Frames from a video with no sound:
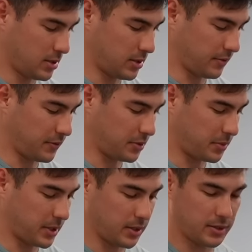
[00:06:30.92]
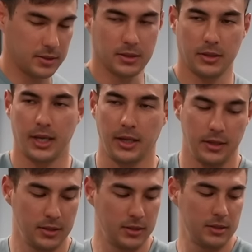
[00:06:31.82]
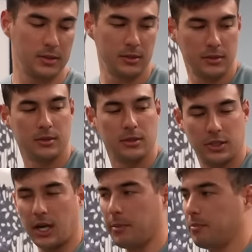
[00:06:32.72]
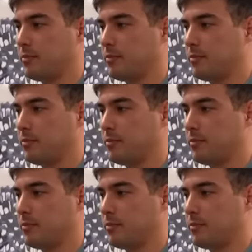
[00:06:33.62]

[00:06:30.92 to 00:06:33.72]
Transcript: That feels better. Okay. Good job.